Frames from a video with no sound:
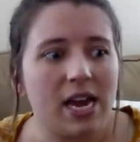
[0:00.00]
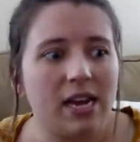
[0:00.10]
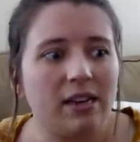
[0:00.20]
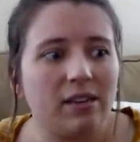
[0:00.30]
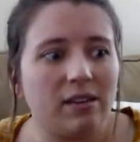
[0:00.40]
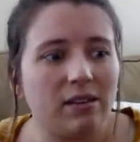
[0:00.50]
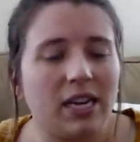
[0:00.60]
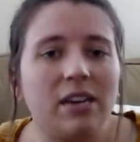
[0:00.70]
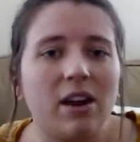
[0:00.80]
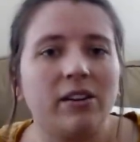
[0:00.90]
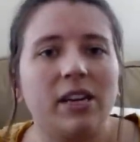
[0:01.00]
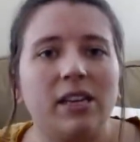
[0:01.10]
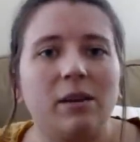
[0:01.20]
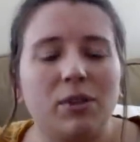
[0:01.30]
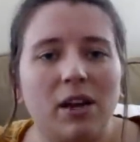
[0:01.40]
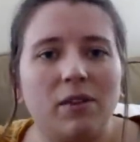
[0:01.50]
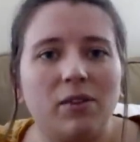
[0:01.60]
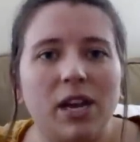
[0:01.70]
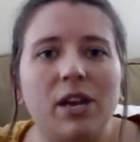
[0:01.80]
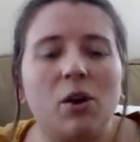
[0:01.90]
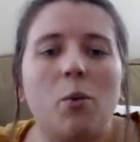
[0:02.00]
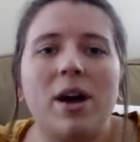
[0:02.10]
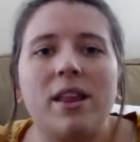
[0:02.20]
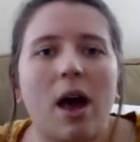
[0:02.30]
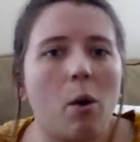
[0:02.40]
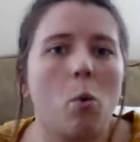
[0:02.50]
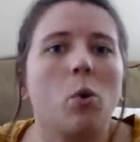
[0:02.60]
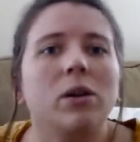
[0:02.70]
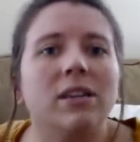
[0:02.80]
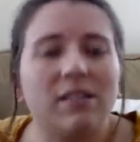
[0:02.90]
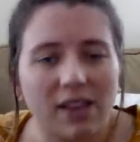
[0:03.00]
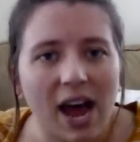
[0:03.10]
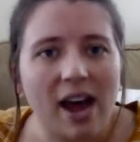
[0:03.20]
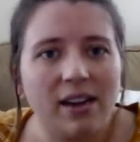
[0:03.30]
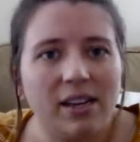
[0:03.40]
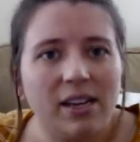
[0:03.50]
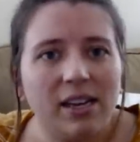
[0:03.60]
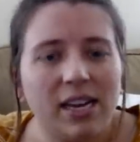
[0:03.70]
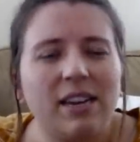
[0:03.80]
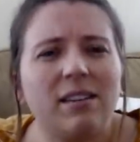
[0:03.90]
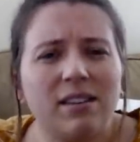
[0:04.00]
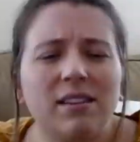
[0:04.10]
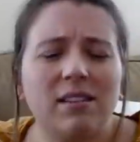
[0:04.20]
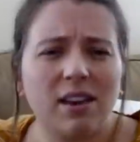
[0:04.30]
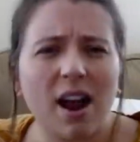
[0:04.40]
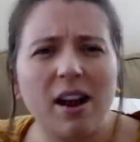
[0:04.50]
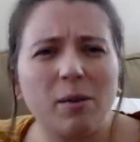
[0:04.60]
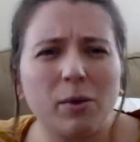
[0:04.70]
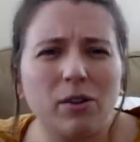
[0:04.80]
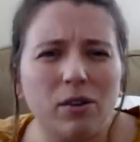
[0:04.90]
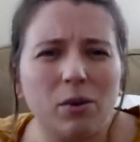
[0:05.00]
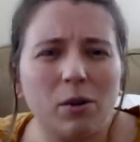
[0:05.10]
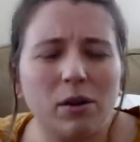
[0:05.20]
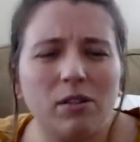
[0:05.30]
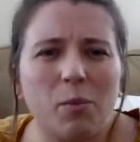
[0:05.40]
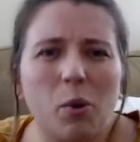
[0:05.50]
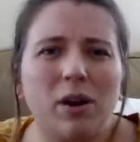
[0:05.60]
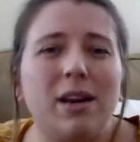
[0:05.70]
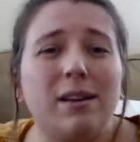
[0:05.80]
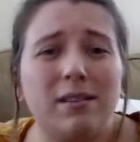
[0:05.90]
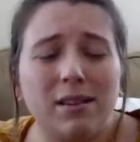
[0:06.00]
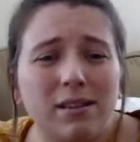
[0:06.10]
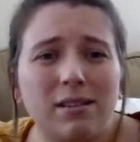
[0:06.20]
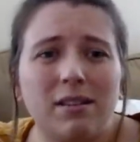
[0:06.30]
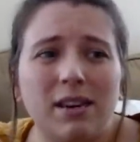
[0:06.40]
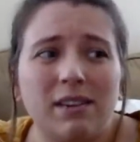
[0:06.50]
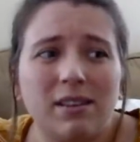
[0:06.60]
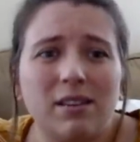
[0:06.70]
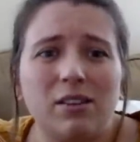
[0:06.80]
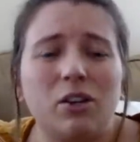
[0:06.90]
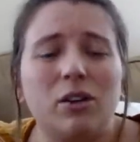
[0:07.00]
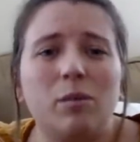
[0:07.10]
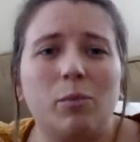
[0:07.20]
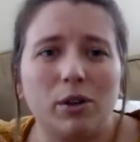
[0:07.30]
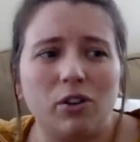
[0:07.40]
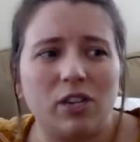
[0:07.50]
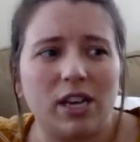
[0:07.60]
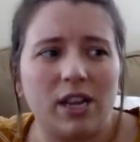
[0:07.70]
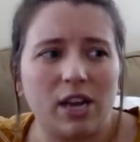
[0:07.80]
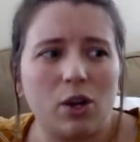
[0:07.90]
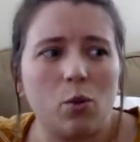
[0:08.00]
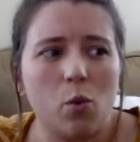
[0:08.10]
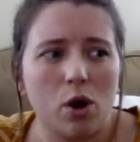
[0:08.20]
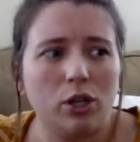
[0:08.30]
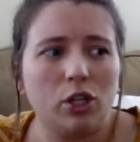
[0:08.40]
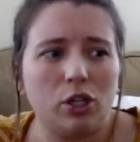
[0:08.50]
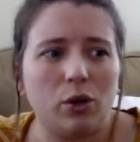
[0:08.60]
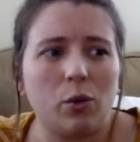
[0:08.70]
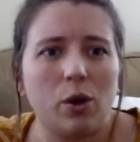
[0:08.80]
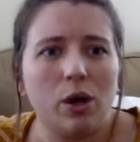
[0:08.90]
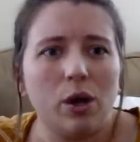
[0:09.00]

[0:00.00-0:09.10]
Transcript: is conducting themselves in a way that warrants that. Is this the kind of person you want to support? Is this is this a good person that you want to,